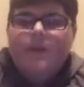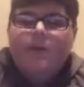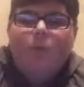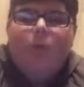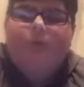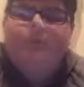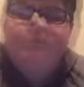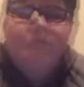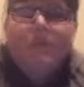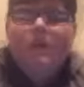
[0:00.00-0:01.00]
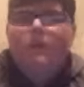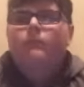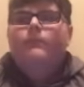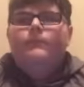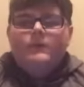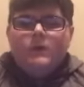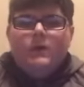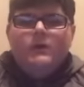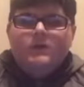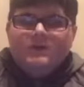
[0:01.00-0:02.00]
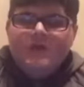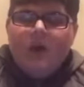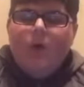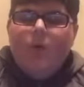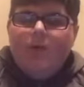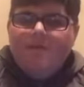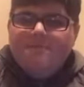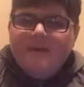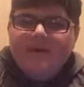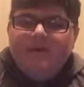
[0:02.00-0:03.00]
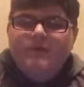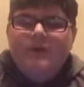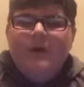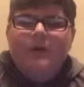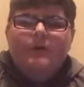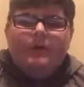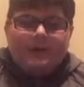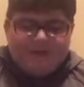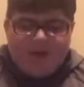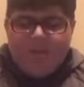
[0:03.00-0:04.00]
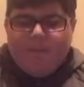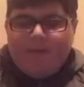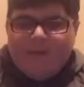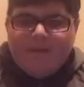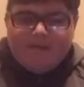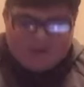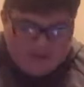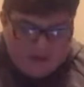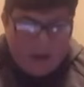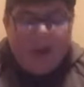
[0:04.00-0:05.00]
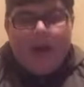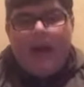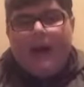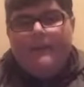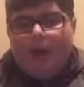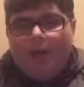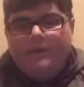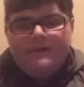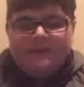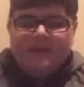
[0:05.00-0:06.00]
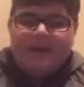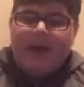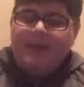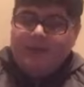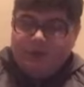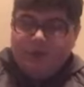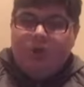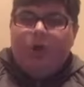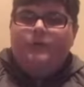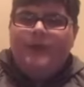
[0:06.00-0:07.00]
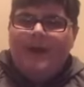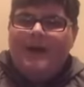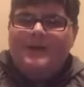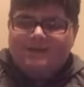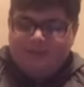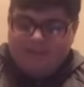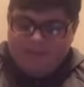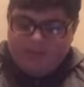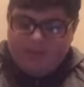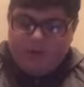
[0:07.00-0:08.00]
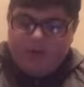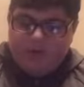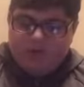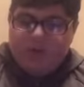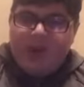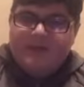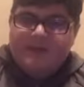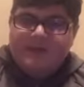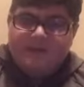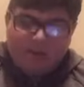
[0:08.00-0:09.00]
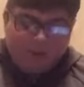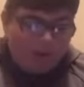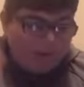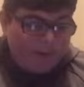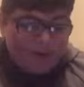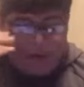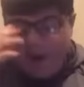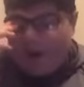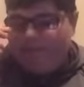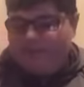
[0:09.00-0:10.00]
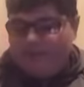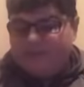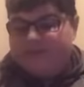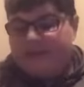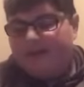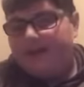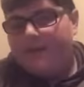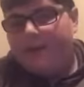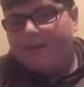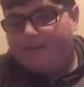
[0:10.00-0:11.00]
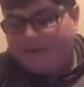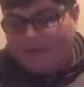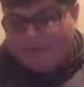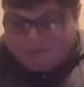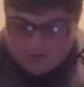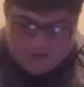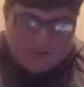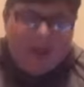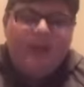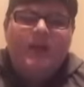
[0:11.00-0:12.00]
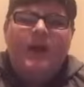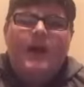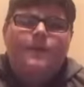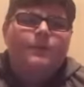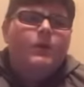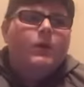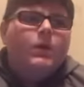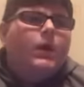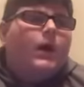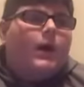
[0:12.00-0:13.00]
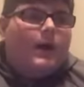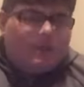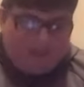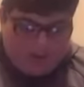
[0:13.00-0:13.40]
Watford. So, Vicarage Road is home of Watford FC. Obviously, Elton John has got shares into the club. We've got a stand named after him, the Elton John stand. And I'm